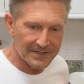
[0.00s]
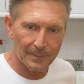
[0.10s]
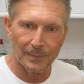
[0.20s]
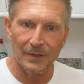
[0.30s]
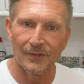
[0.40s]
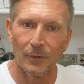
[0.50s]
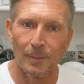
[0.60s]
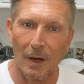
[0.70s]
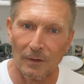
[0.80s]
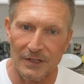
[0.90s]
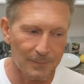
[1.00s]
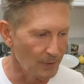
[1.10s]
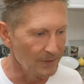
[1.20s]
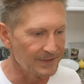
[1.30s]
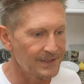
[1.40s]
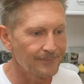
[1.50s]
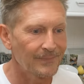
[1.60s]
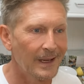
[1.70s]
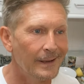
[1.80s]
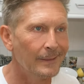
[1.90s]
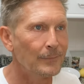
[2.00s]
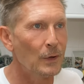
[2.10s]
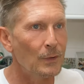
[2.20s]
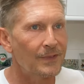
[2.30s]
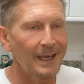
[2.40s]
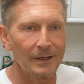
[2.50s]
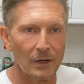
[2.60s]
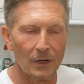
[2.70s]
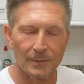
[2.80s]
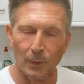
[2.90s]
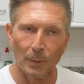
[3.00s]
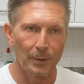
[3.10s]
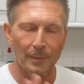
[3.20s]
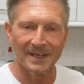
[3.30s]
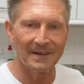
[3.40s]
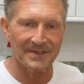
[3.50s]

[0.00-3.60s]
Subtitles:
some beautiful Polish boys who, thank God, will probably never